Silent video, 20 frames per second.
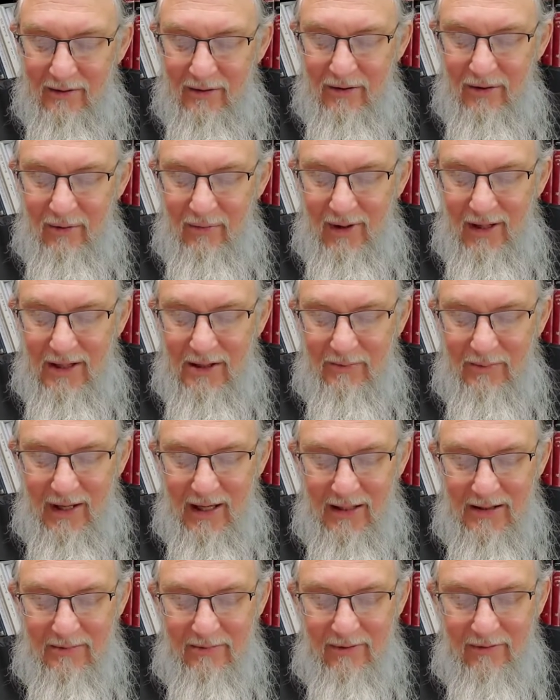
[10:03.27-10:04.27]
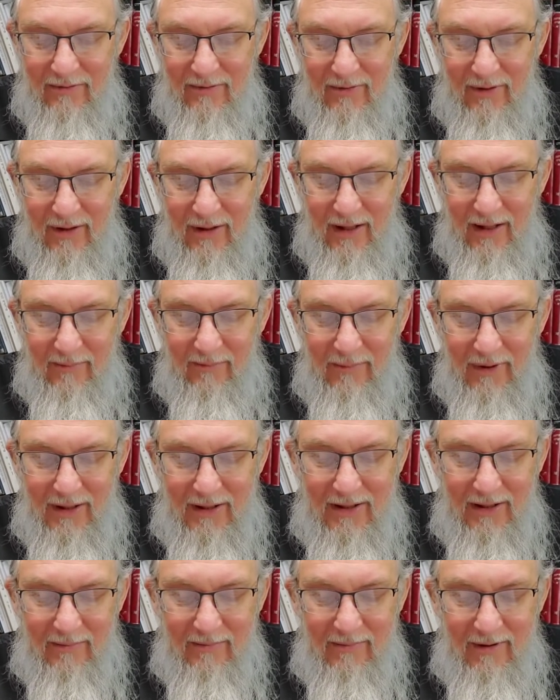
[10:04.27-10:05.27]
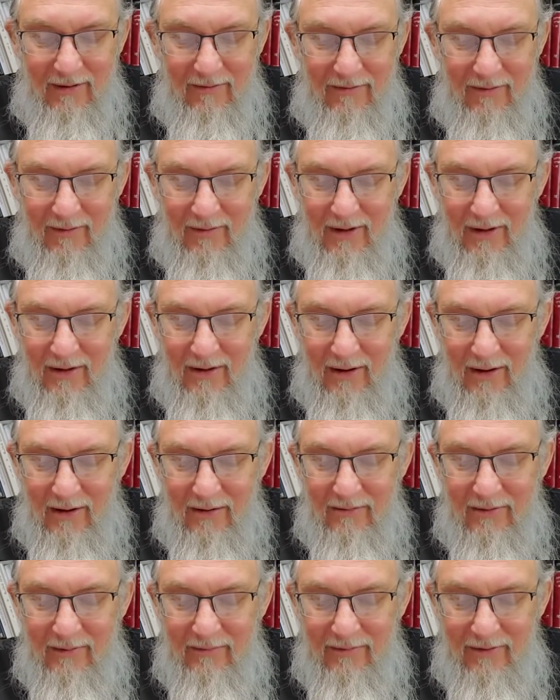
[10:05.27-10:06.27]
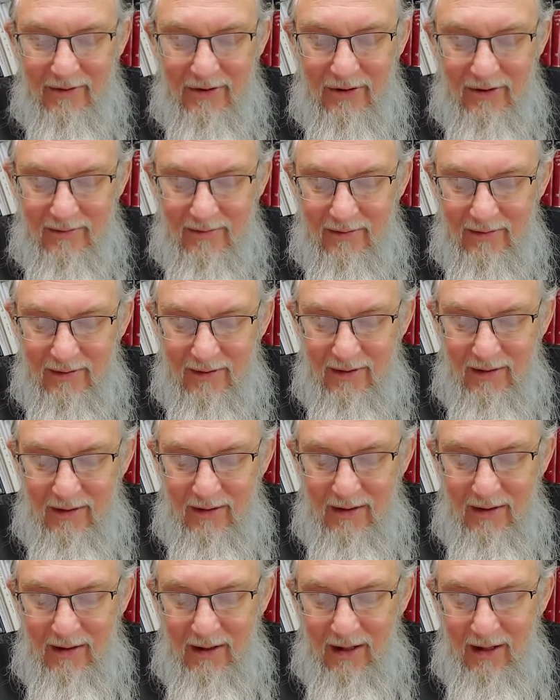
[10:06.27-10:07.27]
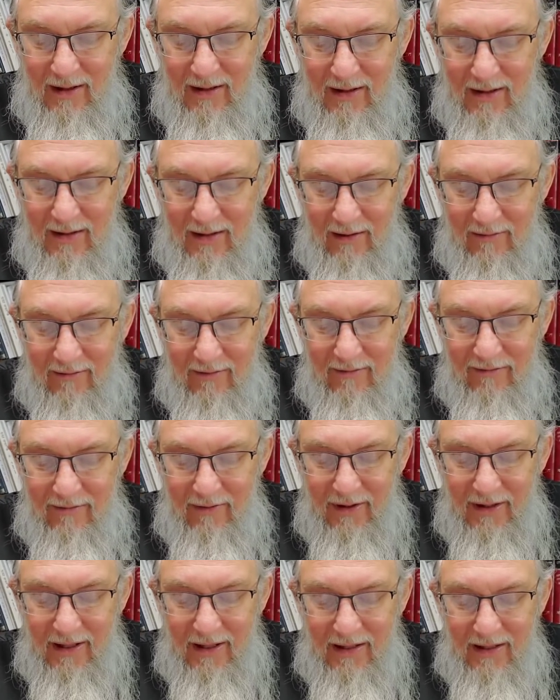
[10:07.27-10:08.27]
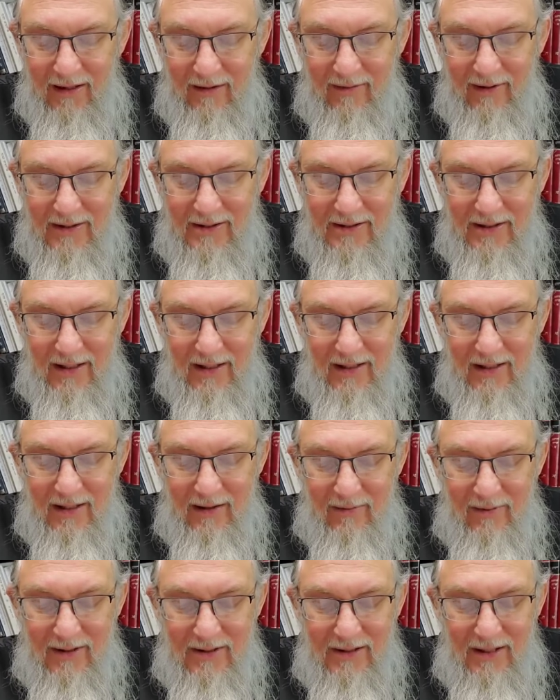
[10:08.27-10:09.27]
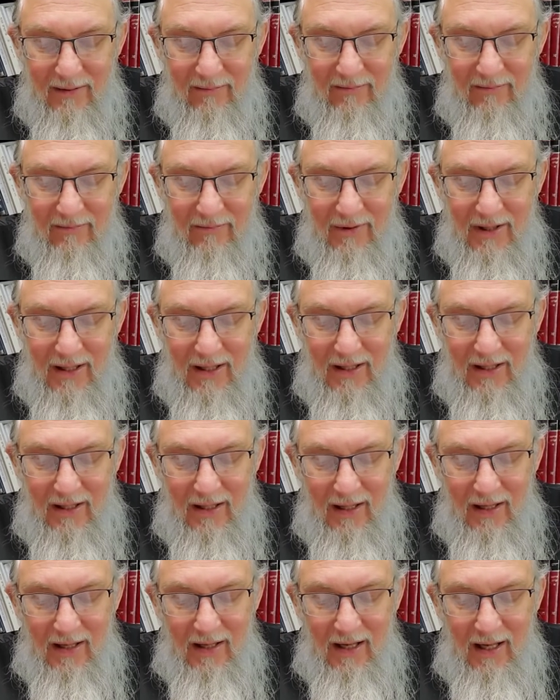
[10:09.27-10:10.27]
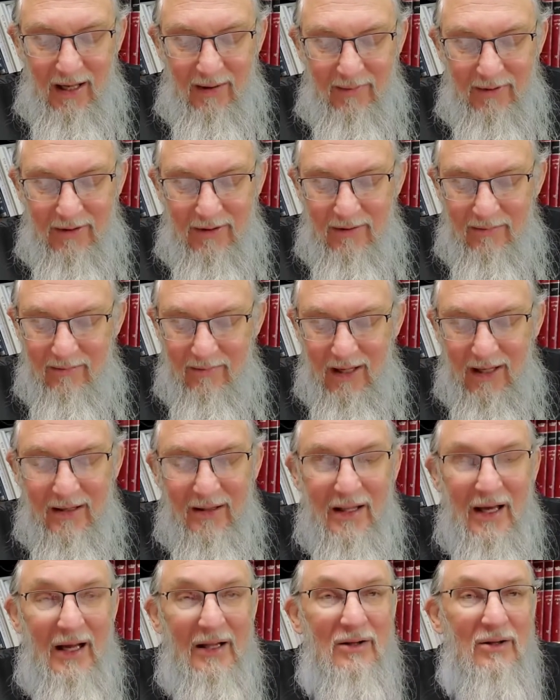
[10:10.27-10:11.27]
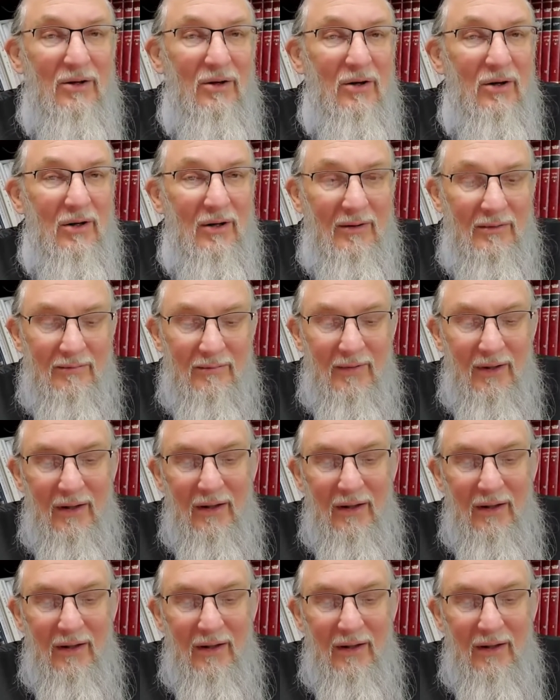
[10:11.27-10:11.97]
Two weeks passed before I picked up my phone and called Reb Fischel. I never forget how excited I was at being able to make that call.